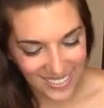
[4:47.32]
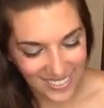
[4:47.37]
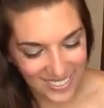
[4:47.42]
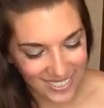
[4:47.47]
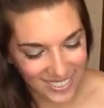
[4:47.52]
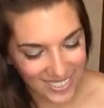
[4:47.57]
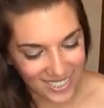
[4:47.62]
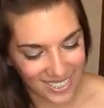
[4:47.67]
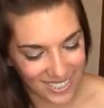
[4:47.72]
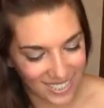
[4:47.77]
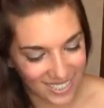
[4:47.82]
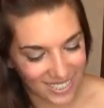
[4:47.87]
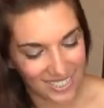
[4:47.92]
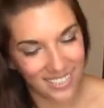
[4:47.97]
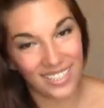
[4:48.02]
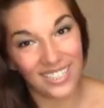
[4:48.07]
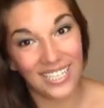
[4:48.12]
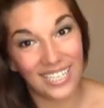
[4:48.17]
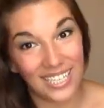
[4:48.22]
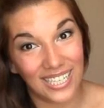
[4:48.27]

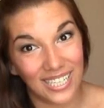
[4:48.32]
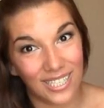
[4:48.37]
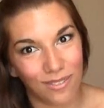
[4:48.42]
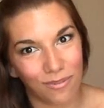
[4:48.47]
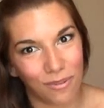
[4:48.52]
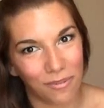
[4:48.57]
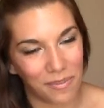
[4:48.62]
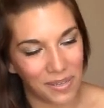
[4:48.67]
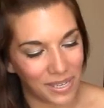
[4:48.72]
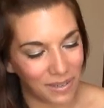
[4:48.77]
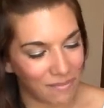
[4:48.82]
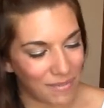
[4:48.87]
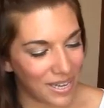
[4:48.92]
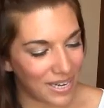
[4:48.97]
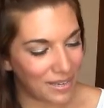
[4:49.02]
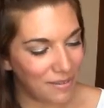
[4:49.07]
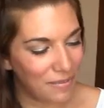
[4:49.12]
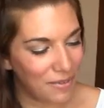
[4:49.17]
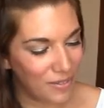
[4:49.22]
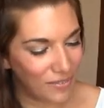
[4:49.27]
Oh, these will be in
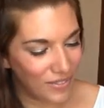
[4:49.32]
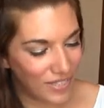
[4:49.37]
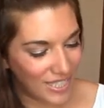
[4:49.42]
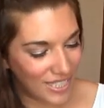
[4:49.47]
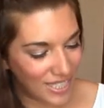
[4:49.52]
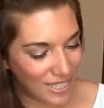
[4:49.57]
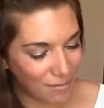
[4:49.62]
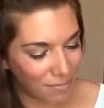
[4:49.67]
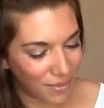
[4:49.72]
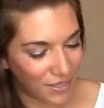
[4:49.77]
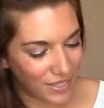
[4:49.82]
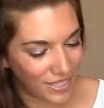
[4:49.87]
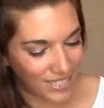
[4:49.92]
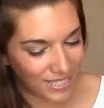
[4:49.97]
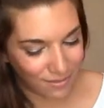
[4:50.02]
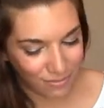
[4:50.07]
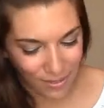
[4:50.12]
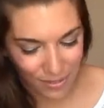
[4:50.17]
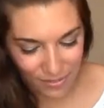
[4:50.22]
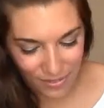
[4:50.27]
many movies,
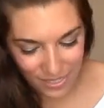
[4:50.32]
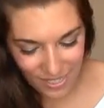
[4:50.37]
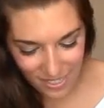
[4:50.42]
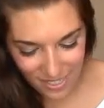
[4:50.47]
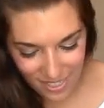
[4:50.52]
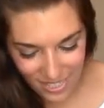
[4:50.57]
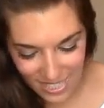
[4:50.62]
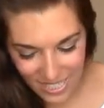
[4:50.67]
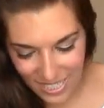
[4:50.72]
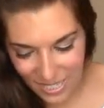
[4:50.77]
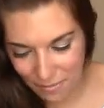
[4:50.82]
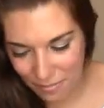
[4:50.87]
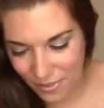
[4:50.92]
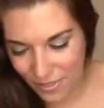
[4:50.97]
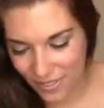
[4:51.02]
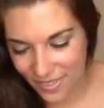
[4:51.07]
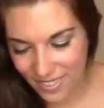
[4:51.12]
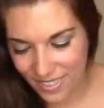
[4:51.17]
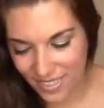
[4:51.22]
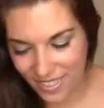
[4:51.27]
plus my winter
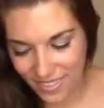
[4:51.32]
staple.